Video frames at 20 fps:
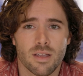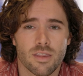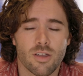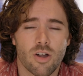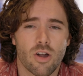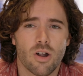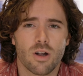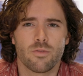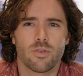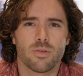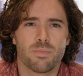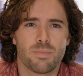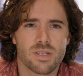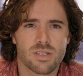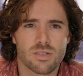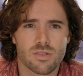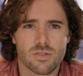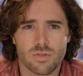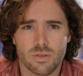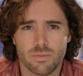The Harvard
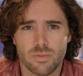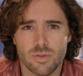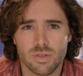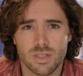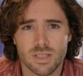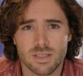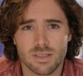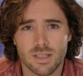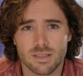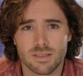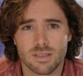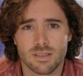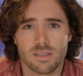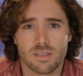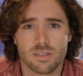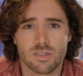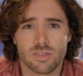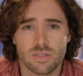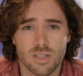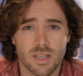Business Review conducted
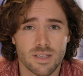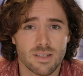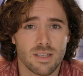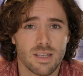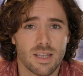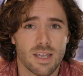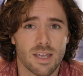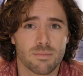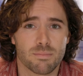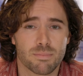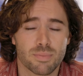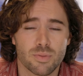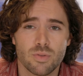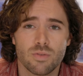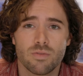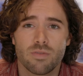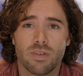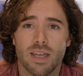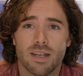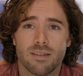a study and
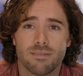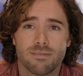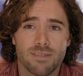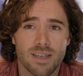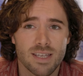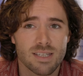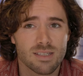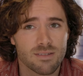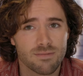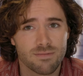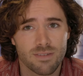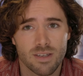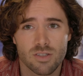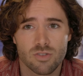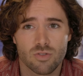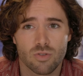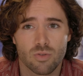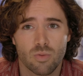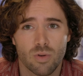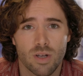proved that a
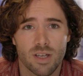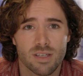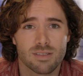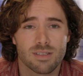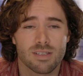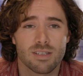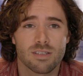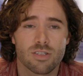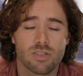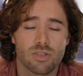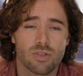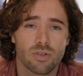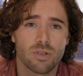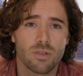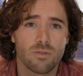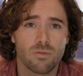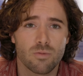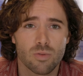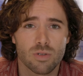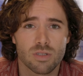face-to-face request is
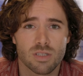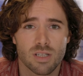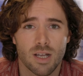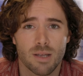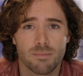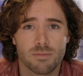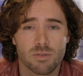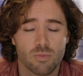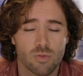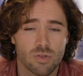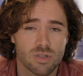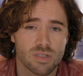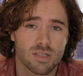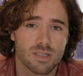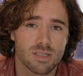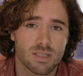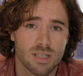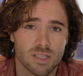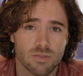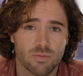34 times more
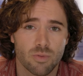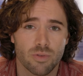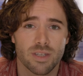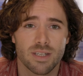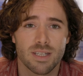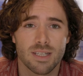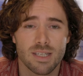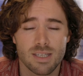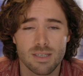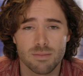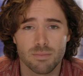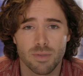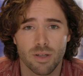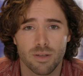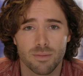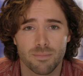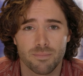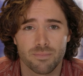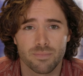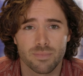successful than an
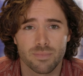email.